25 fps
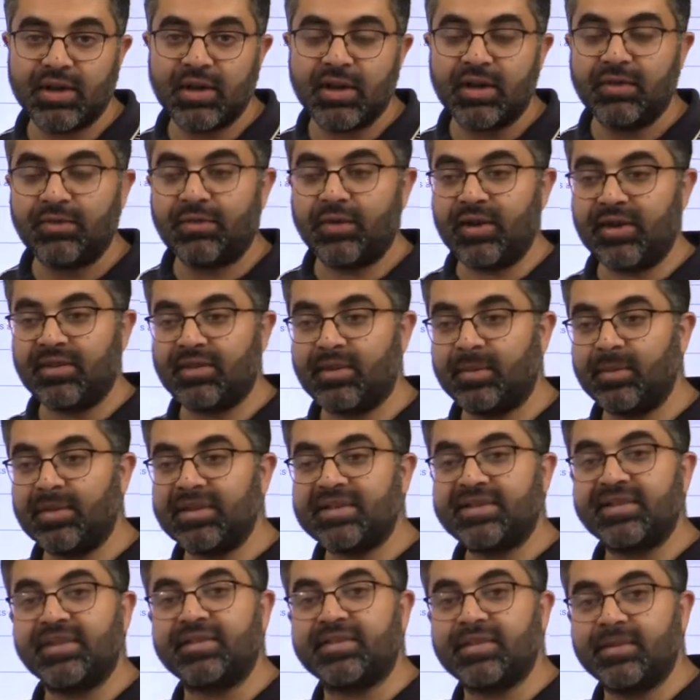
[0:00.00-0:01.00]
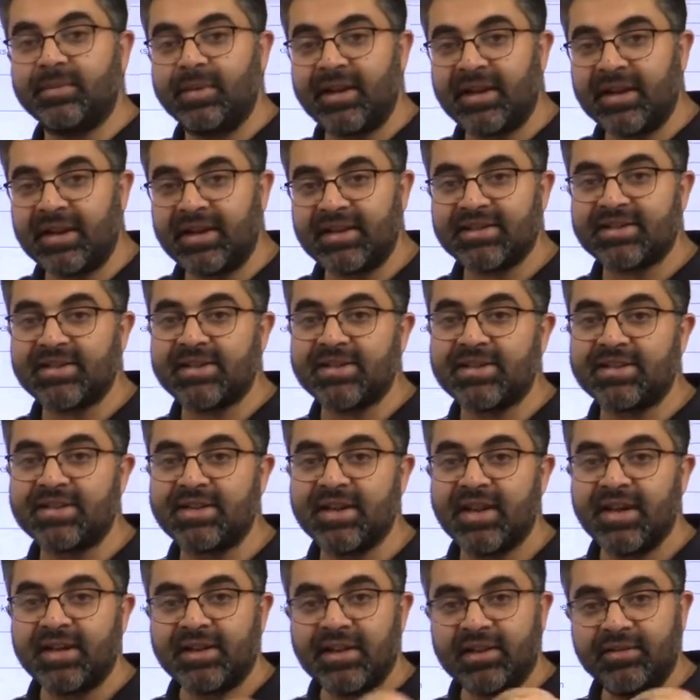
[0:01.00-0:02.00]
For example, system analysis,
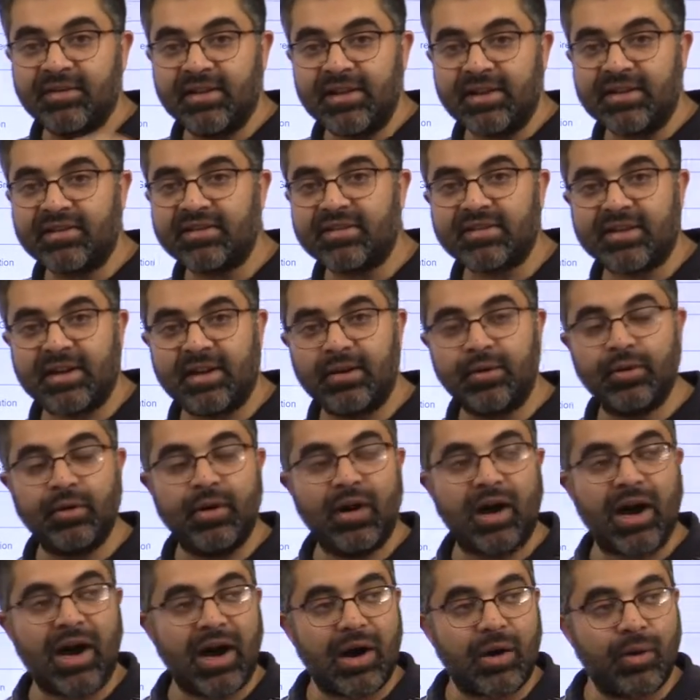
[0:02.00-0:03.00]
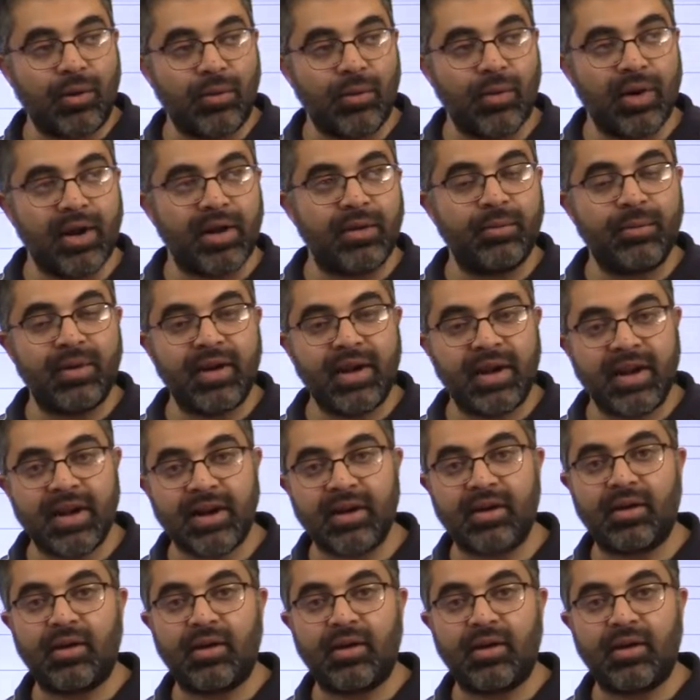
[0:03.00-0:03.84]
then we'll tell you how and where